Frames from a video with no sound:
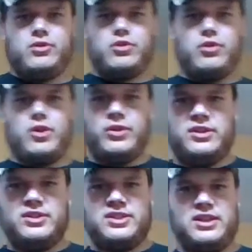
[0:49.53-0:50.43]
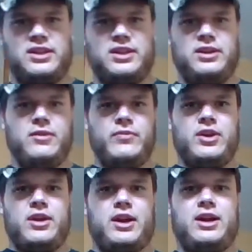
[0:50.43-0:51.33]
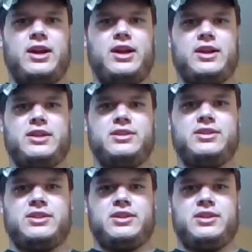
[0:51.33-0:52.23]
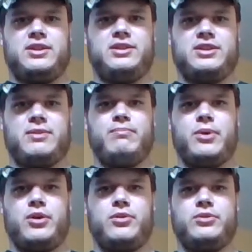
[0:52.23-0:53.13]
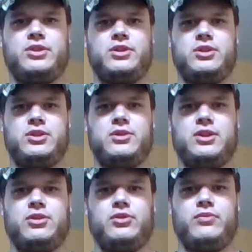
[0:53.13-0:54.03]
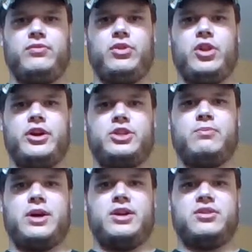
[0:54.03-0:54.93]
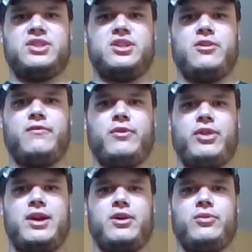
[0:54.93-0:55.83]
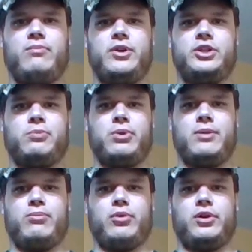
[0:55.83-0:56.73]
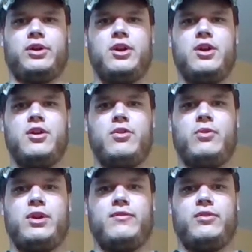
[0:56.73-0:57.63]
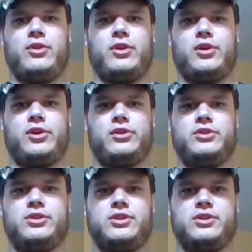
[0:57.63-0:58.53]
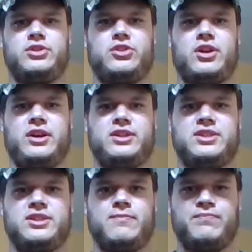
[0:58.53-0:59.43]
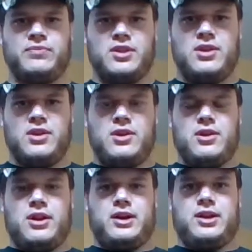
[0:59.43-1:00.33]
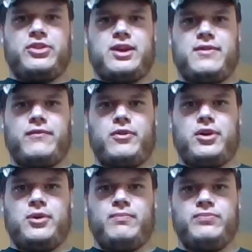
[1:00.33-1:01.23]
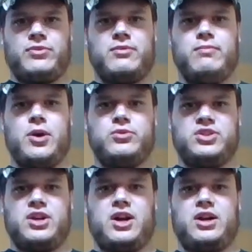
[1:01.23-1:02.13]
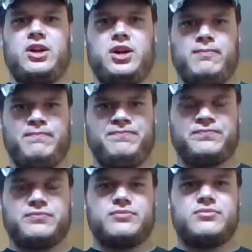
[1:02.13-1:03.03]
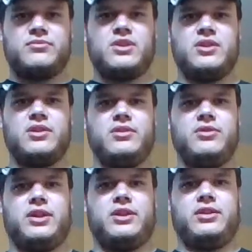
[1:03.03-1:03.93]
Cronin said a kayak is a boat you can launch by yourself without much prep work whenever the urge strikes. I got that from boats.com. And